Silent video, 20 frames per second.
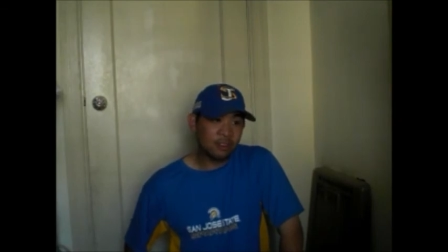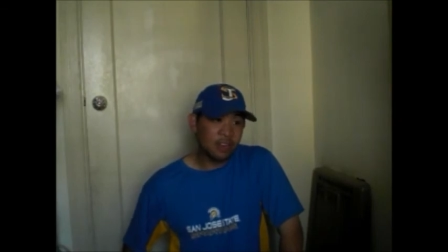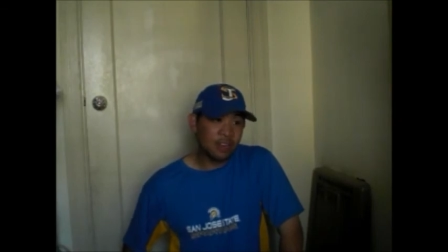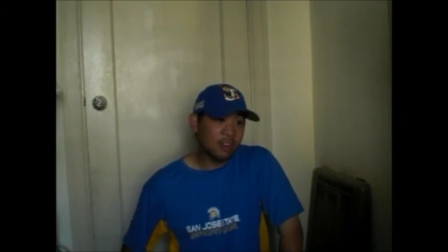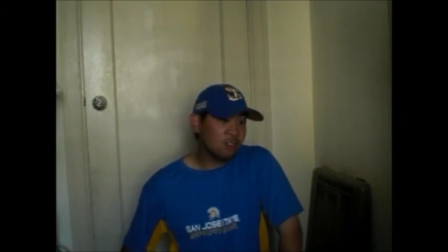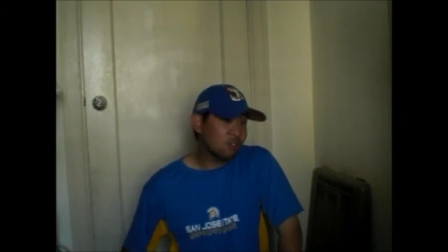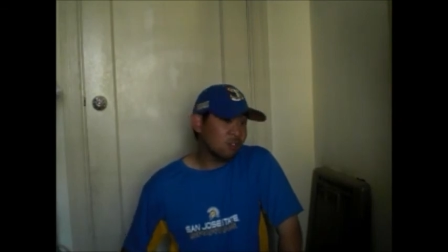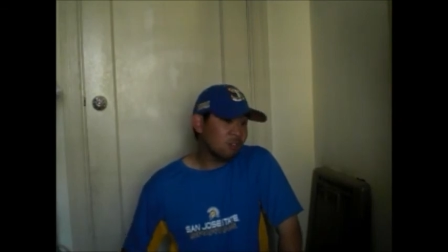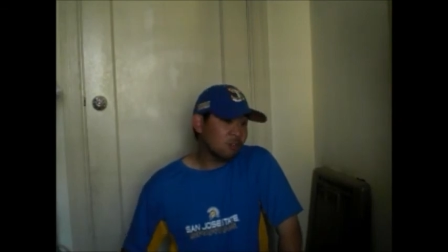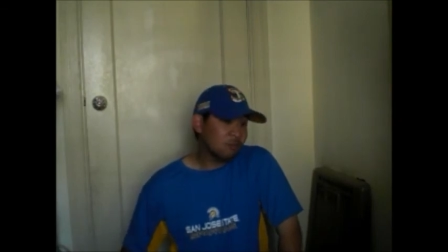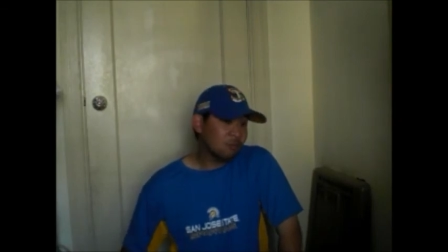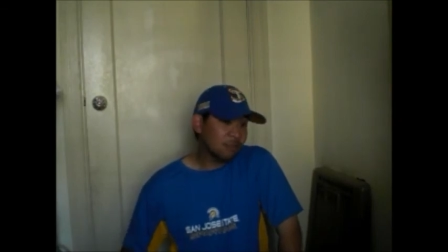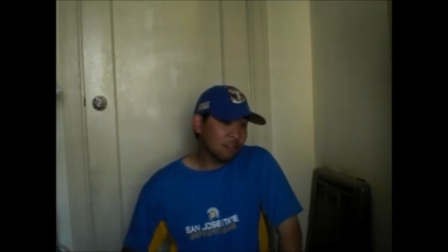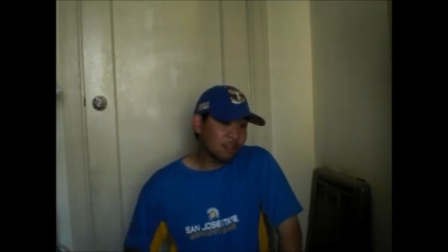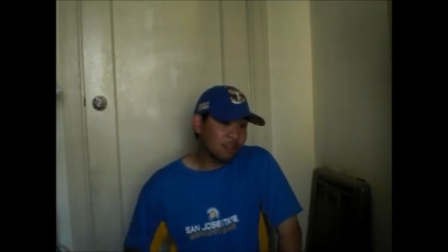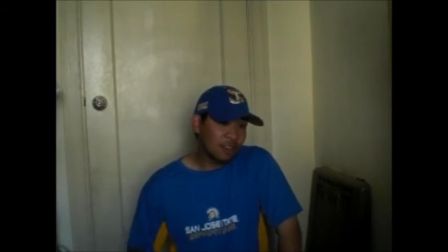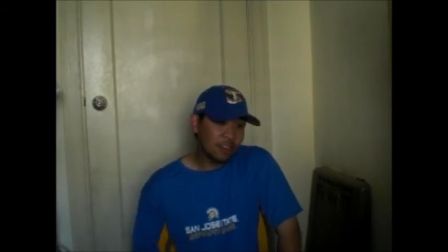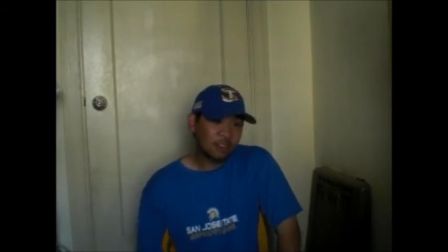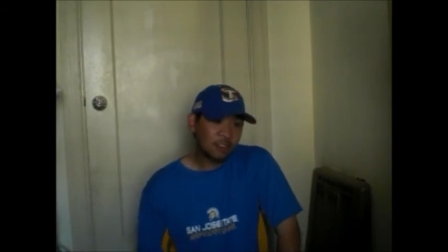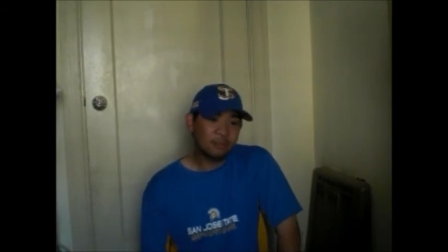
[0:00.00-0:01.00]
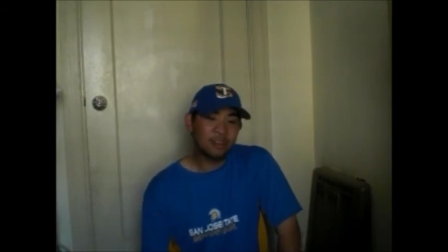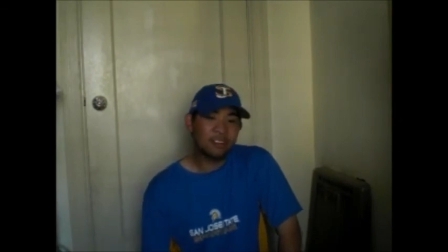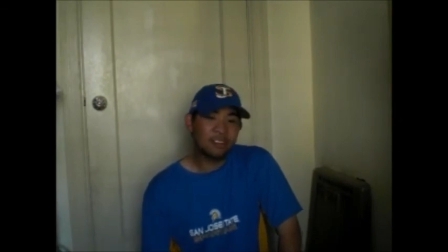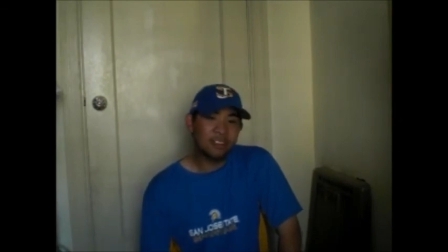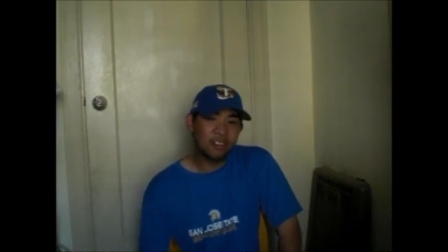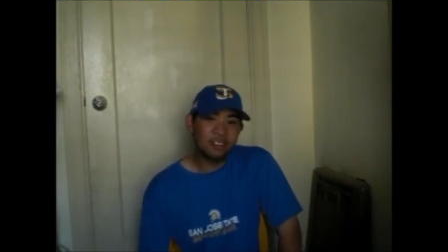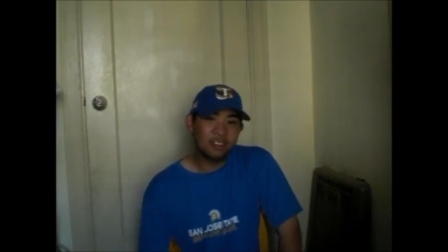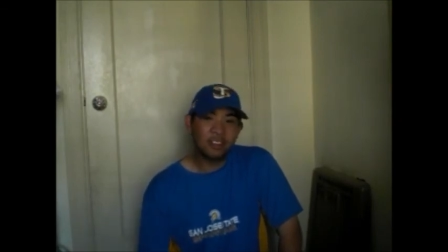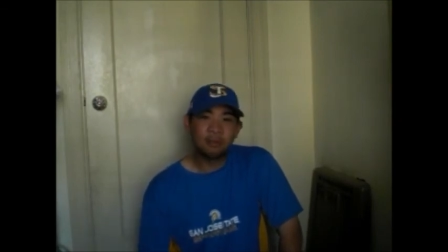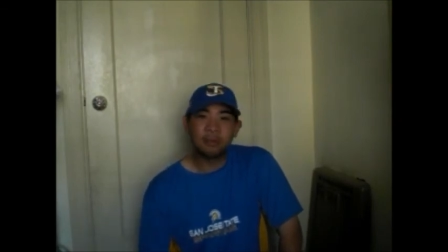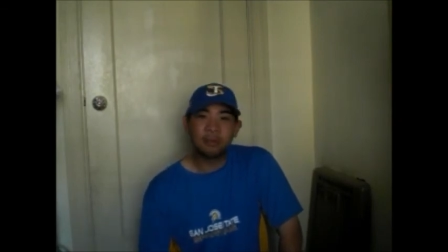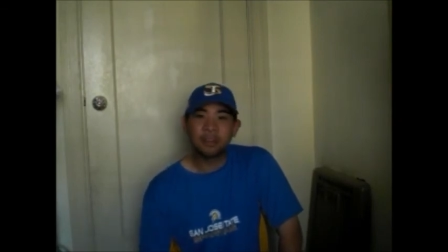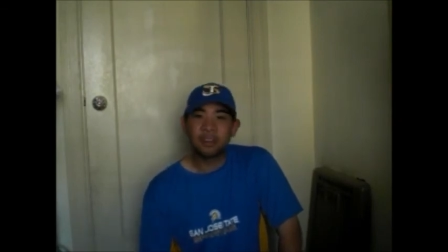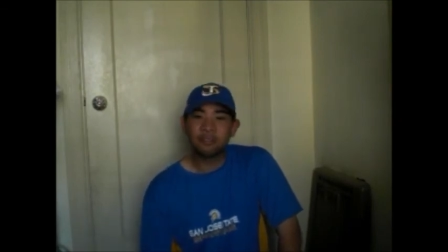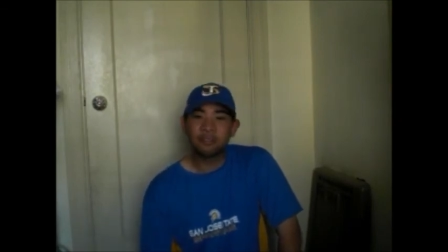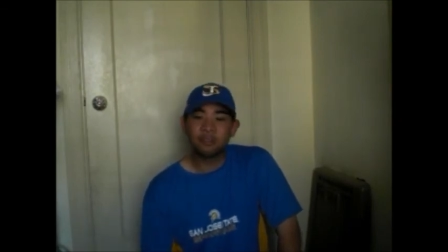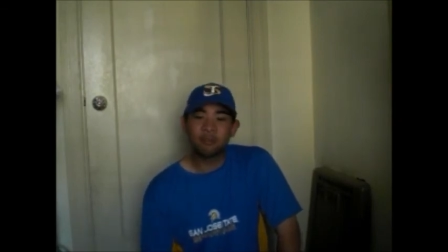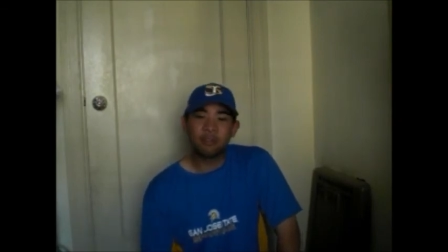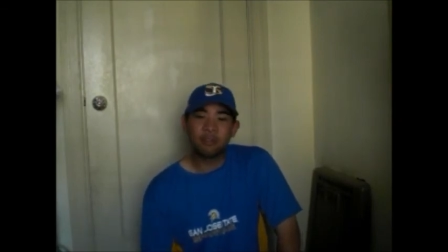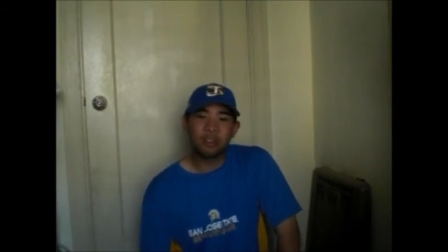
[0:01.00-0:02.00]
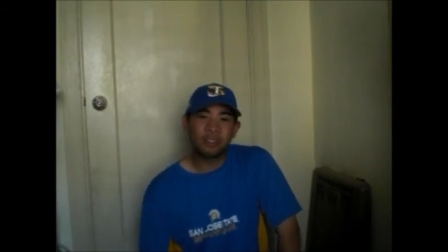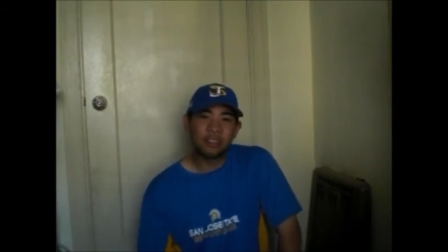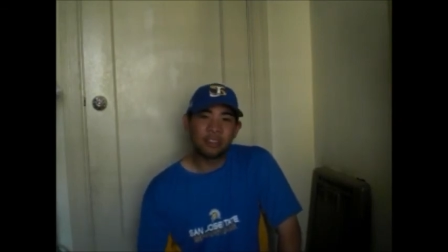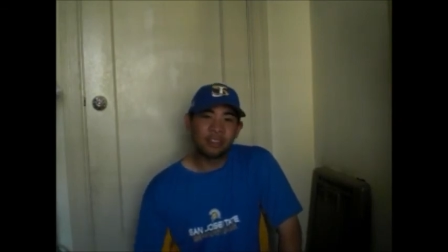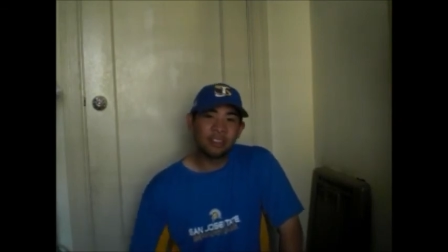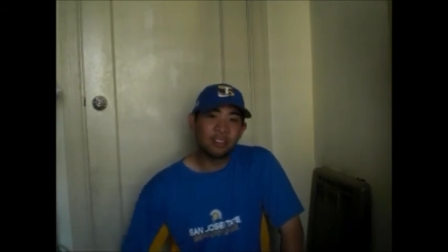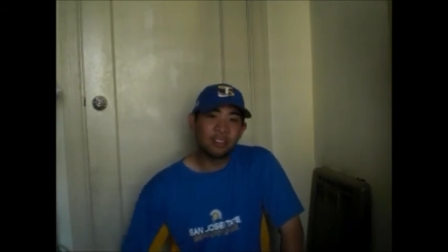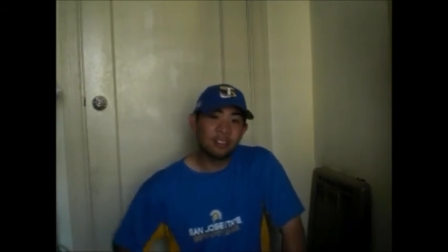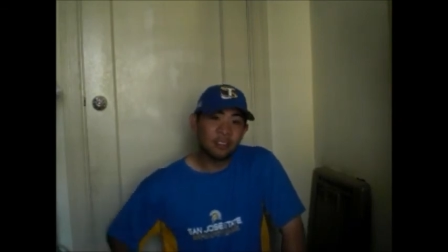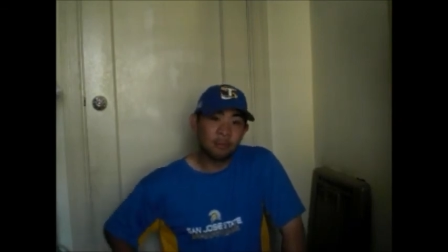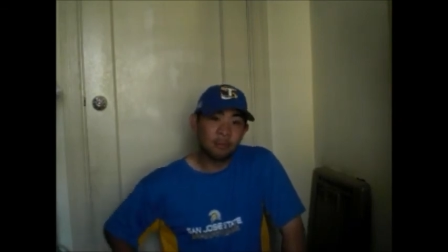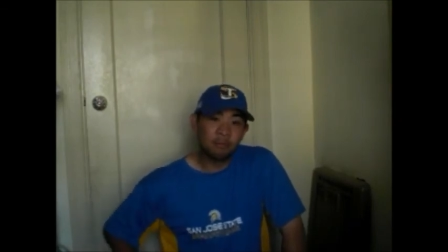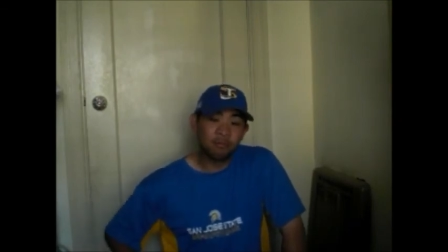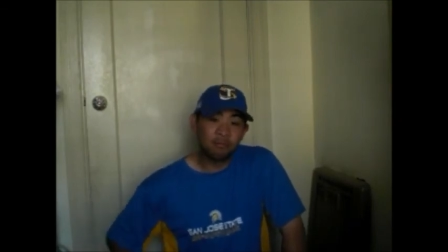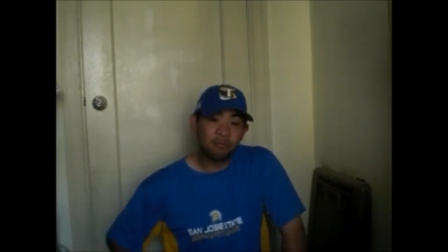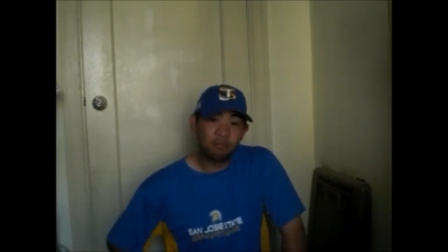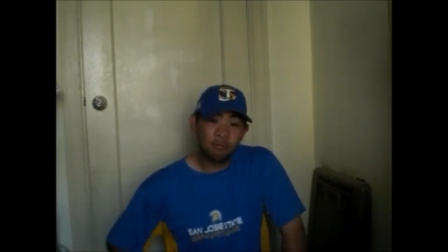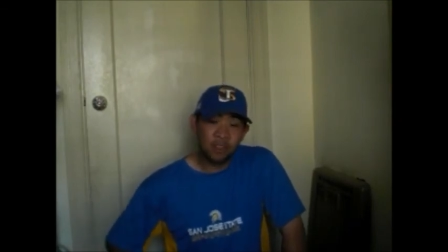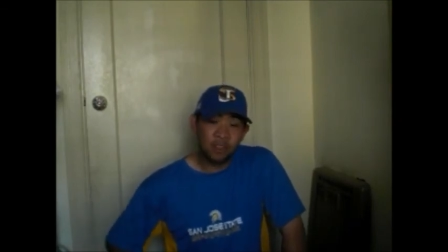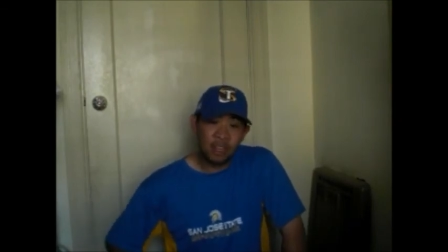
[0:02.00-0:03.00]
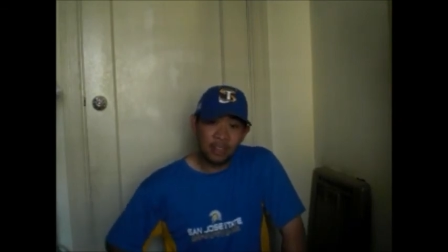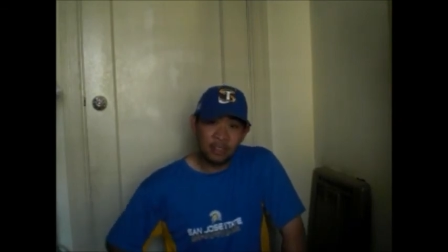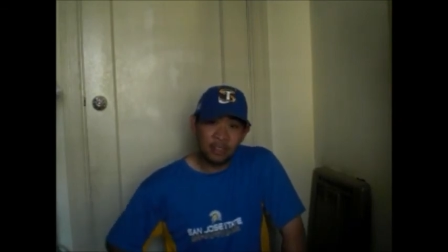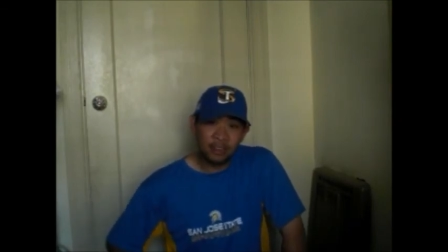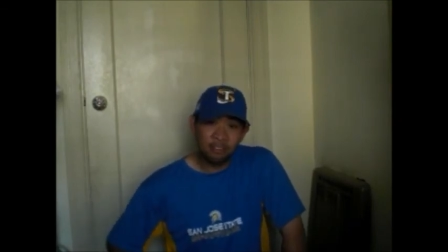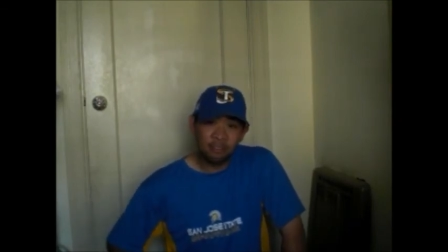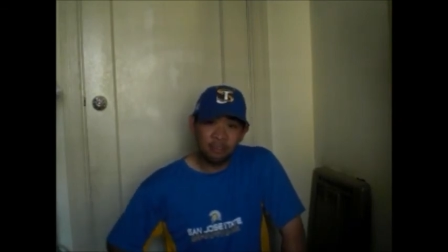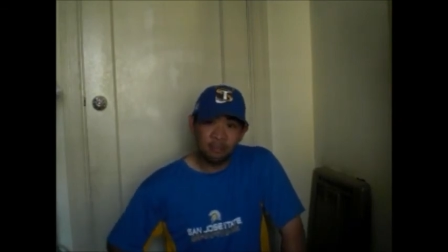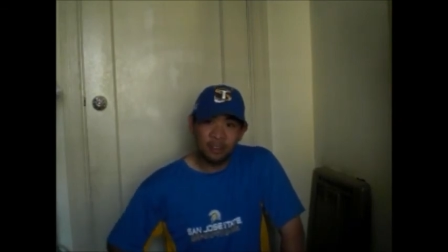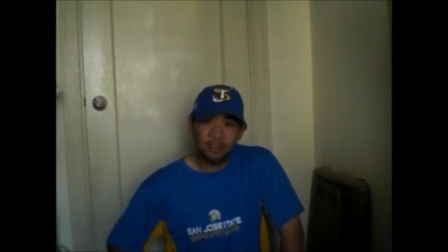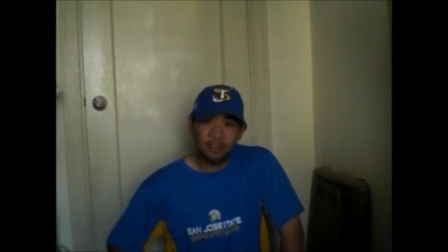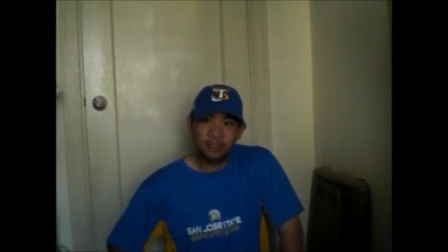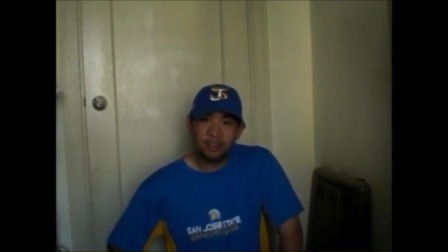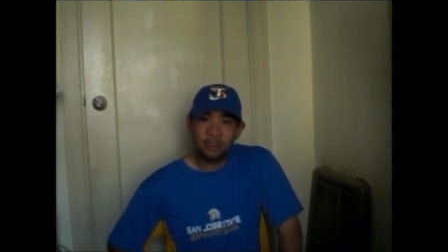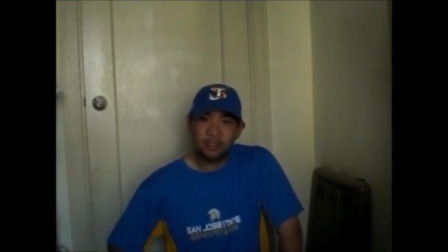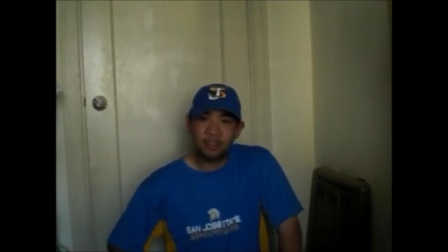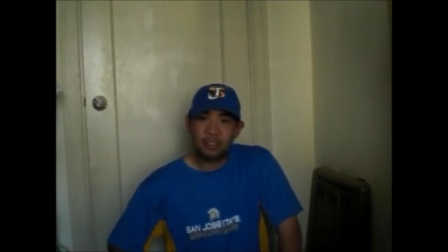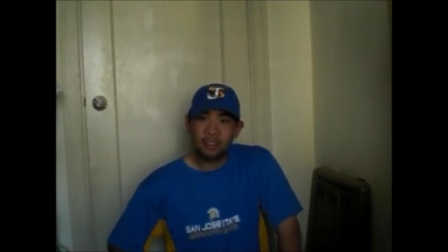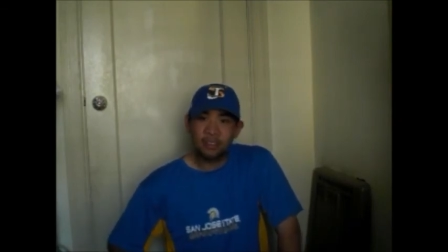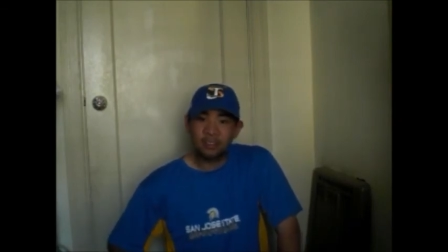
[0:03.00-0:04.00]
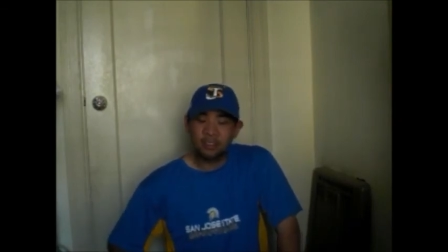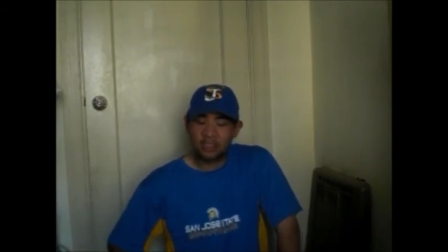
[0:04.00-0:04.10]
Now they're not going to be sneaking up on everyone. They need to take care of business against